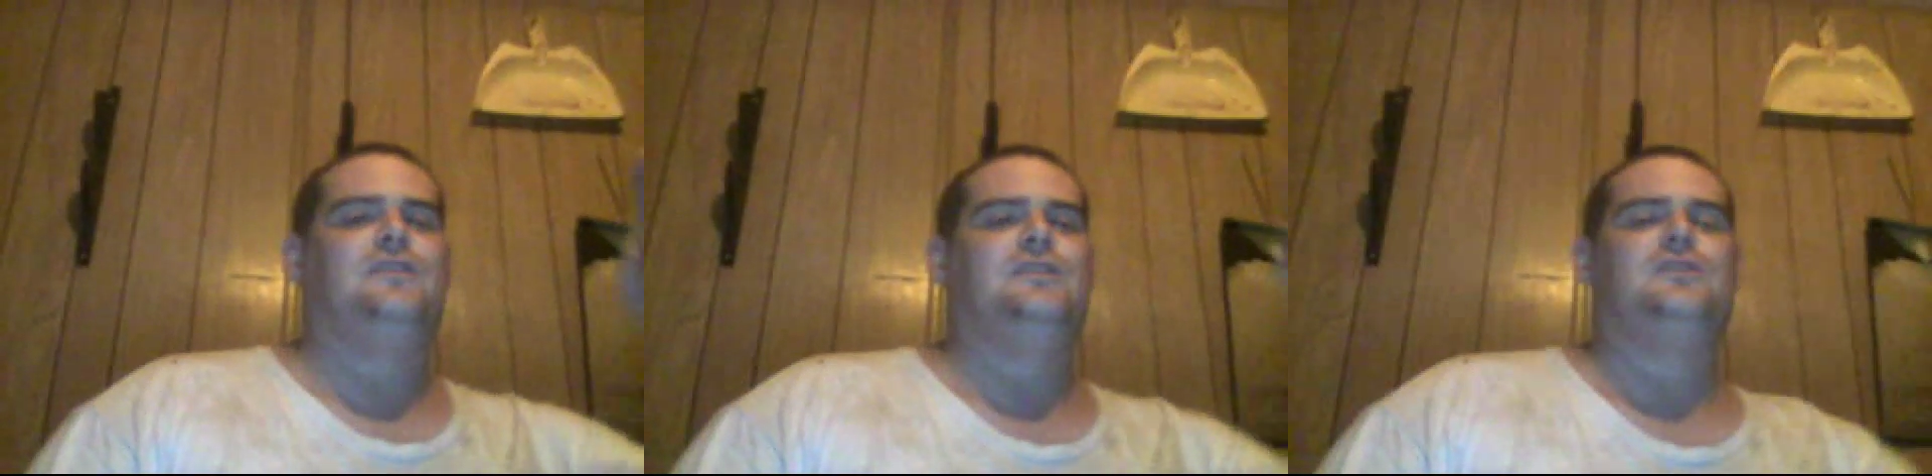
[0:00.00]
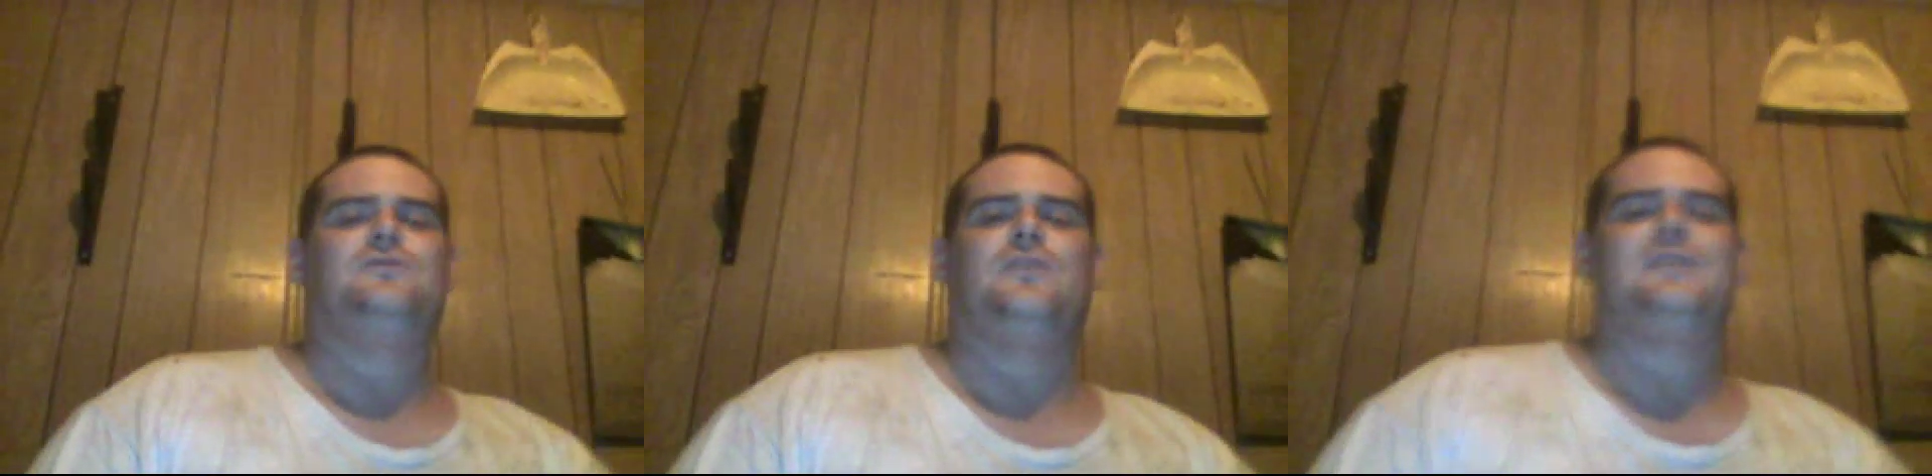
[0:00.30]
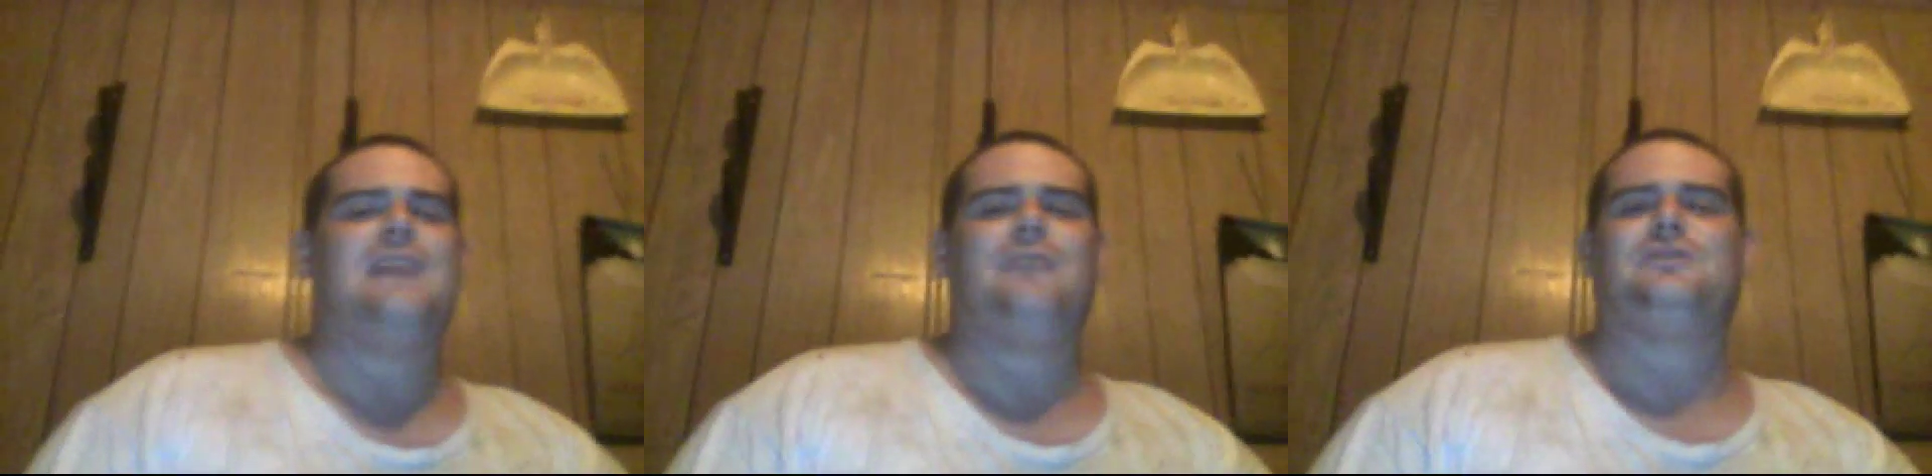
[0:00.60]
than the store,
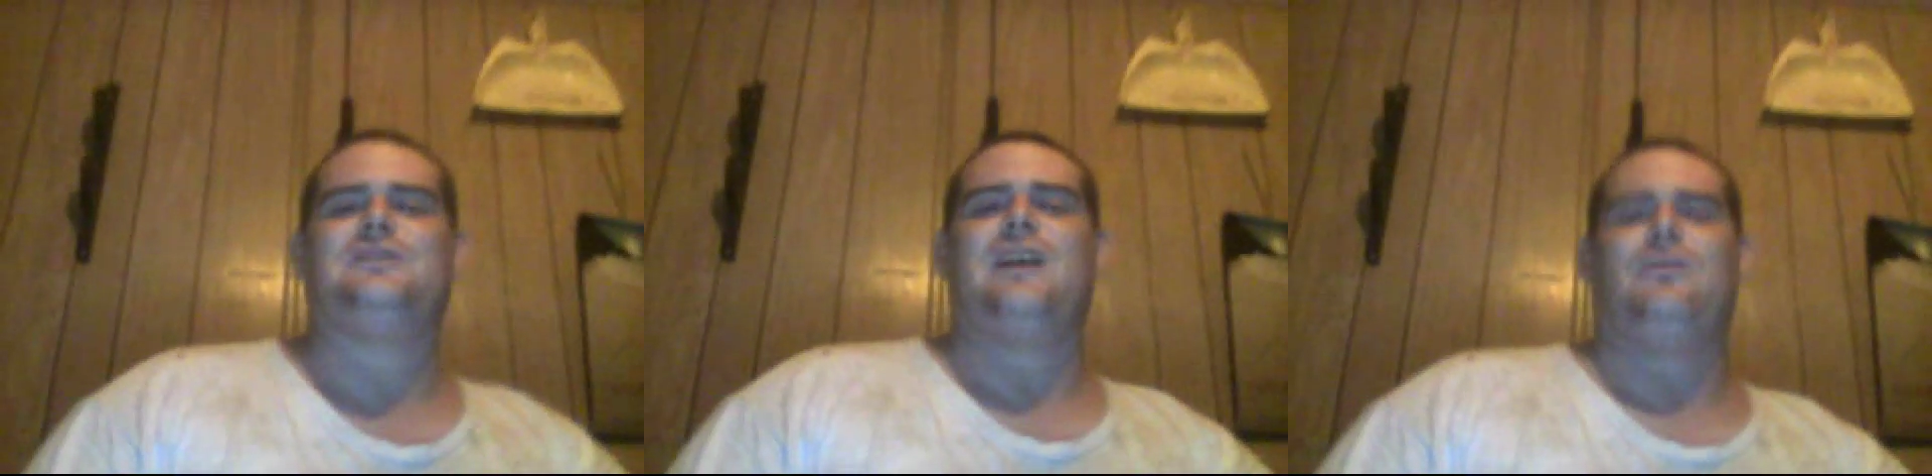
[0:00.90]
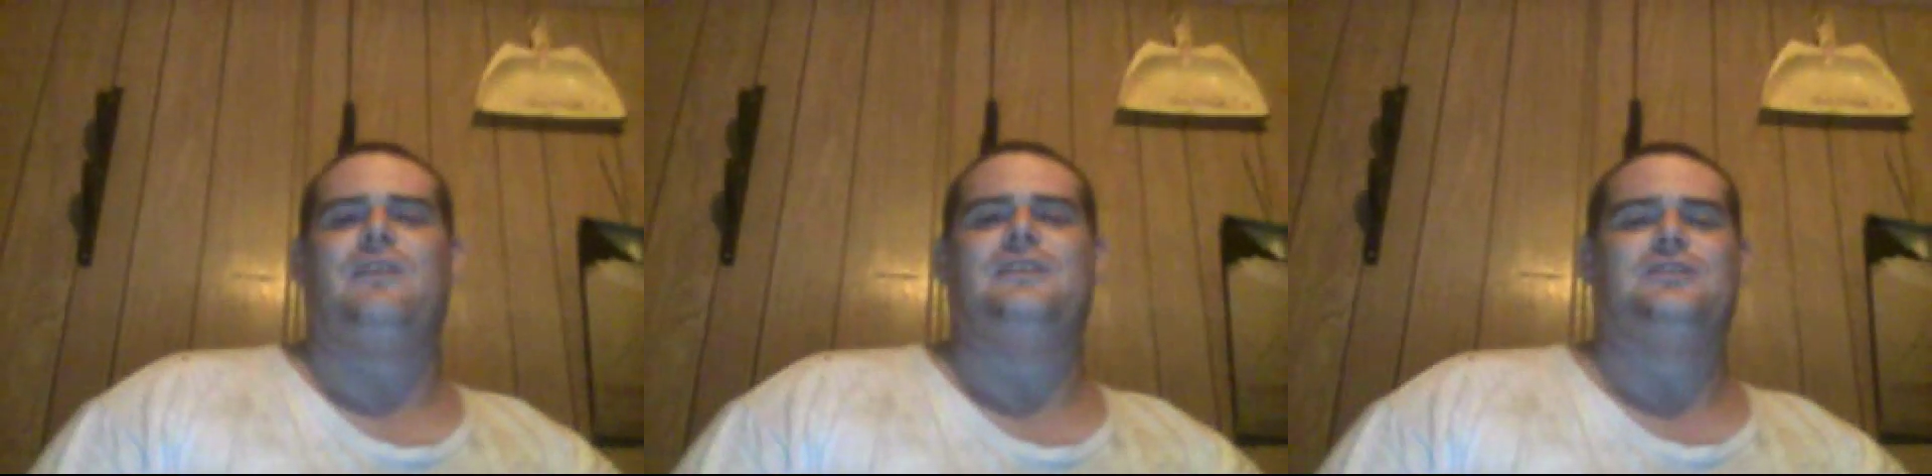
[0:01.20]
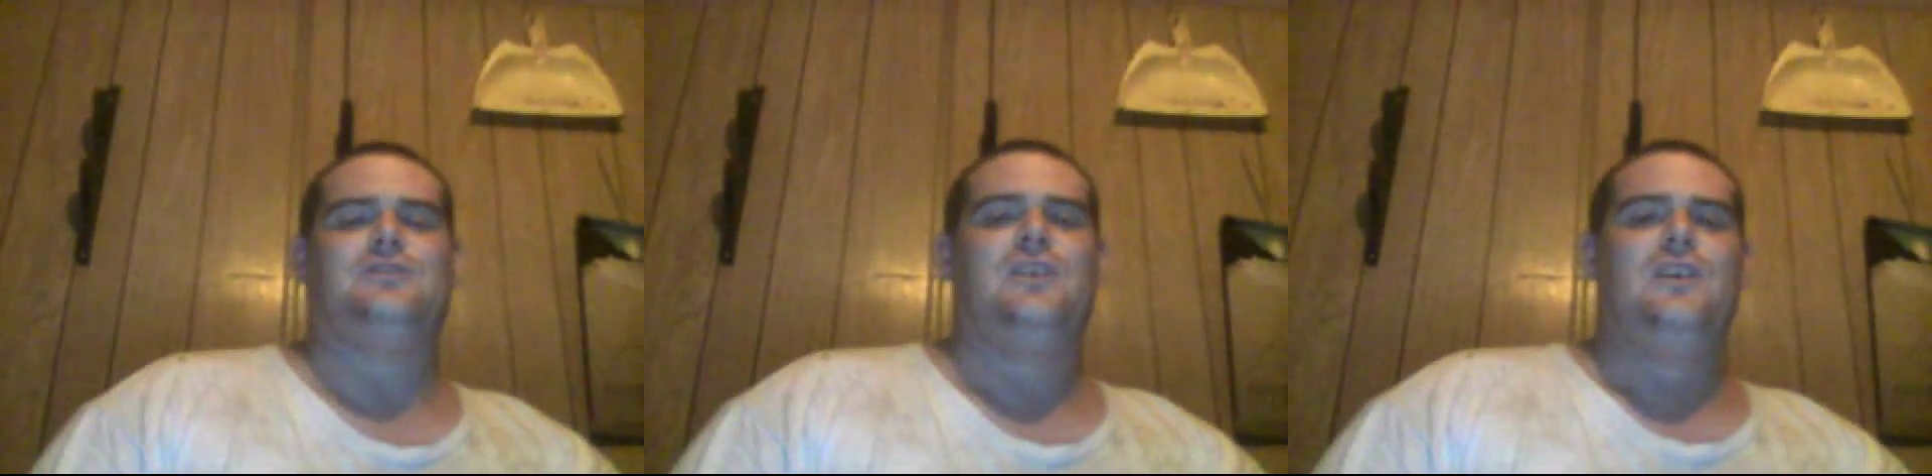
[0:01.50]
because that was just
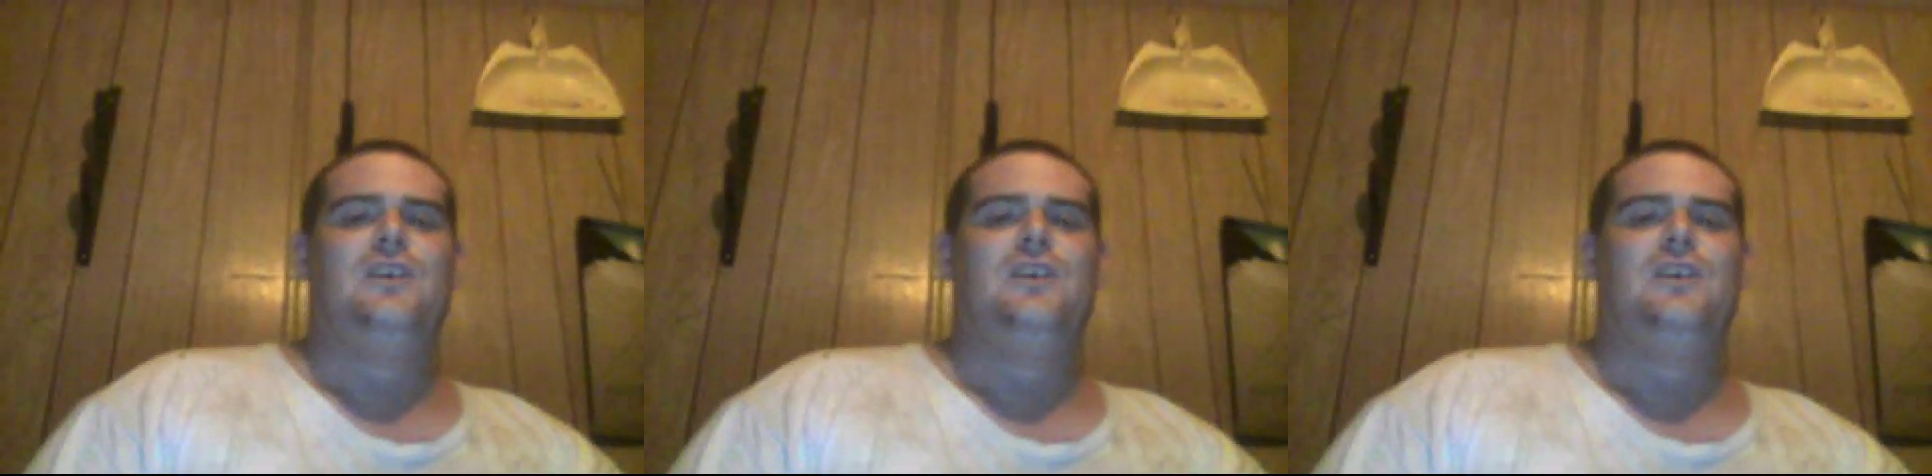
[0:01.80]
outrageous.